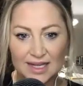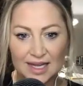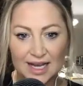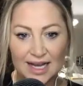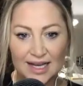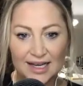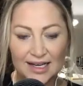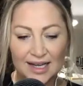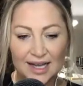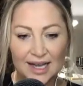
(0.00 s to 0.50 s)

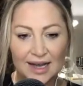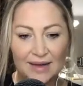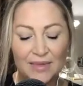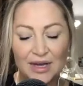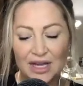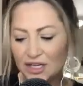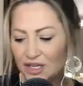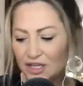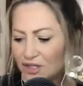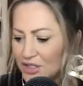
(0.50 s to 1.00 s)
And
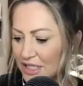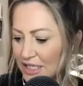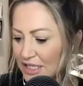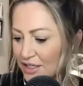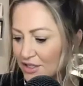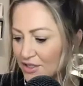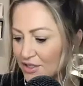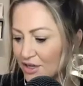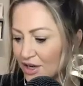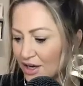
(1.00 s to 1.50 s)
you did
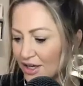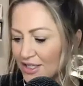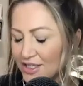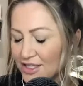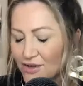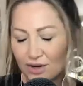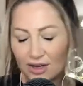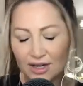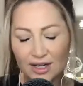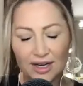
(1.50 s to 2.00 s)
it. I
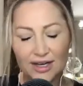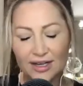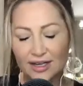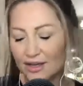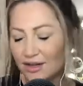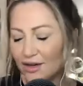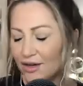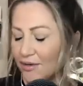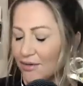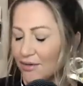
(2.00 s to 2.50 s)
saw it,
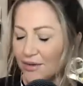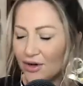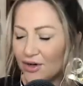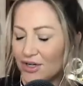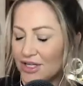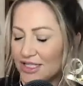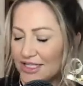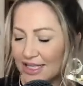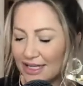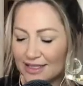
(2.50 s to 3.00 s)
like,
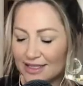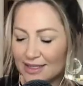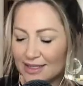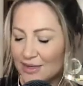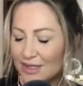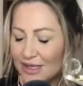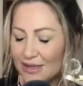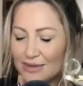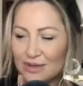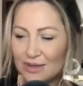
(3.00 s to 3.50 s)
honestly,
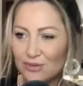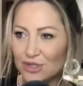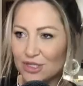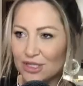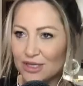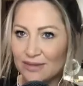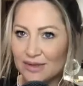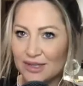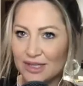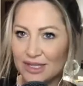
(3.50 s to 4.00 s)
sometimes I watch
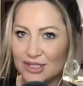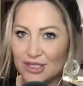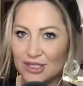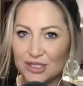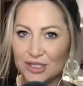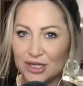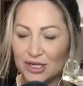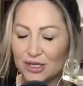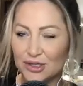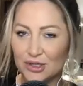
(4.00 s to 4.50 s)
some of the things you
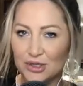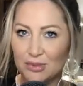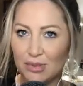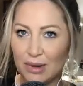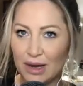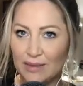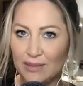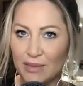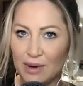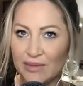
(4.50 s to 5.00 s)
do and you just
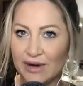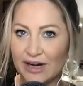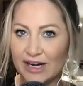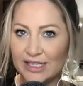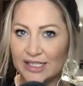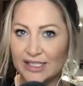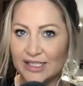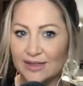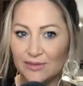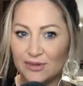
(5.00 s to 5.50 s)
blow my
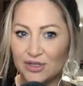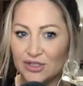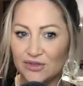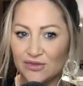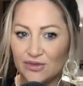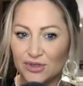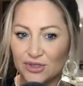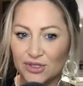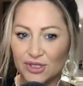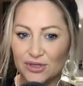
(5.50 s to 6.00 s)
mind because
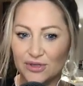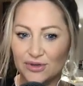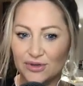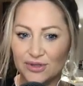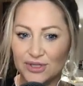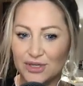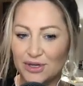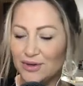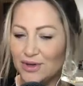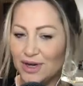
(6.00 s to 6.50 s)
you've got
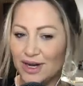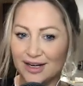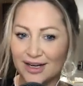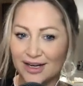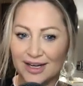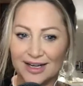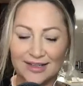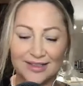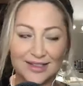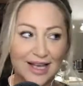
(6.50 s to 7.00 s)
two young
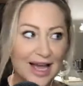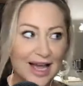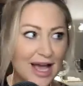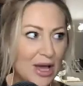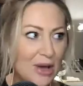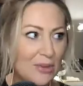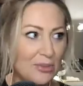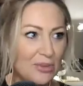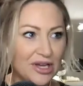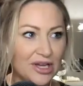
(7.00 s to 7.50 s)
girls.
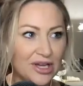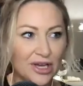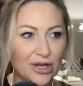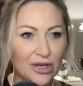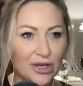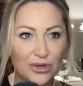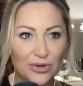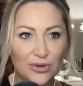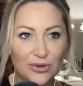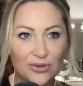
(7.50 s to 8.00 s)
But
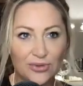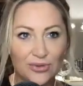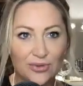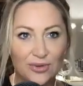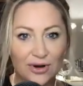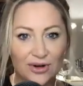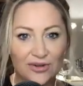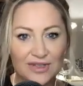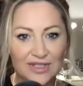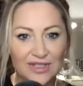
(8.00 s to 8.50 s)
you
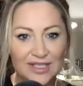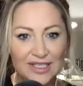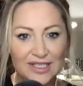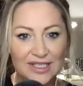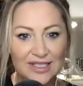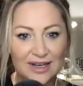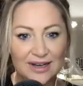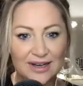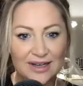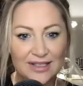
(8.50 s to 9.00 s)
obviously
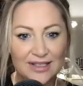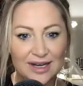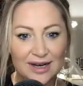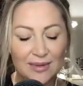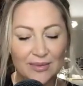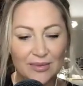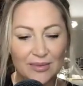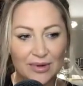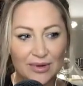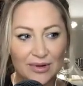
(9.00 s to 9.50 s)
signed
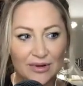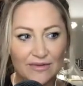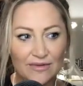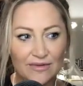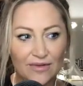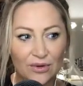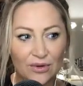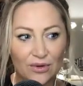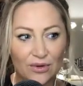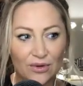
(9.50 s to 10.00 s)
up
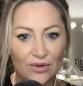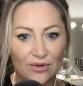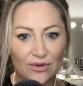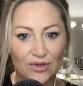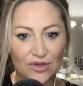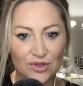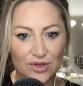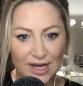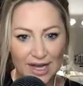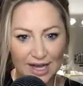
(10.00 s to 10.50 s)
for the
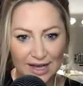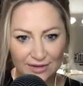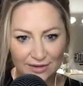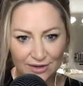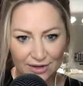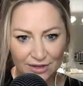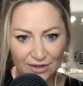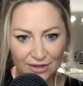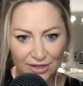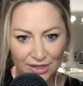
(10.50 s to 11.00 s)

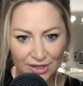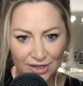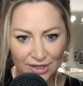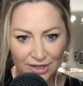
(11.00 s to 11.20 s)
triathlon.